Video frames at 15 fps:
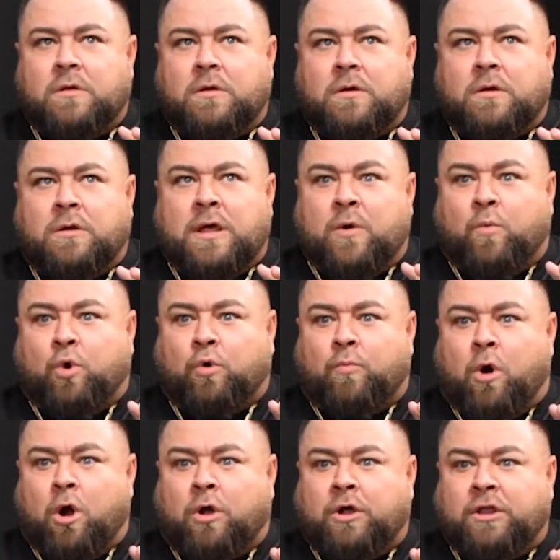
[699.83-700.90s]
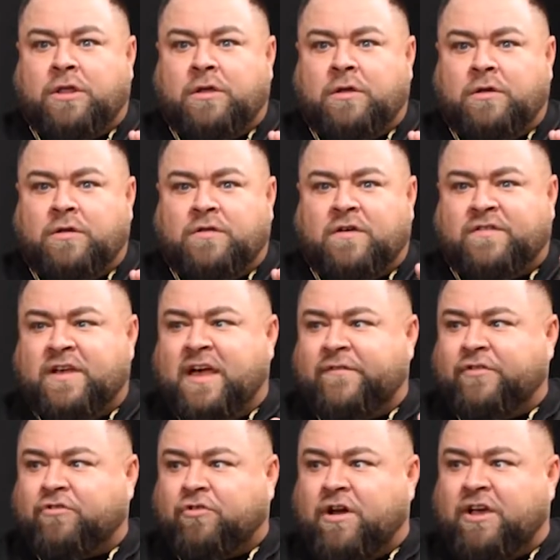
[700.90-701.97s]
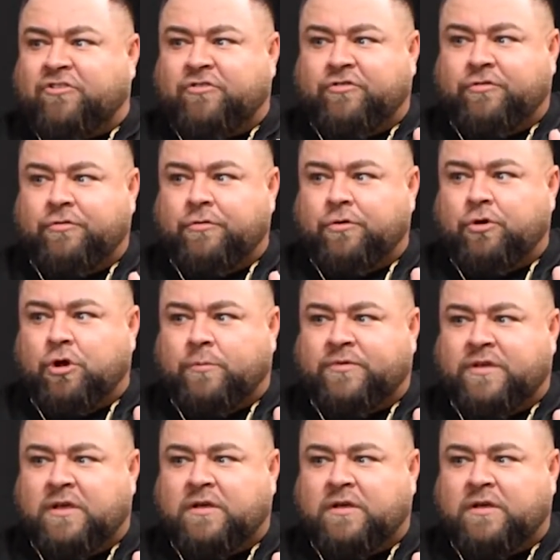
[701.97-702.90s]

network marketing doesn't have its crashes too. You know what I'm saying?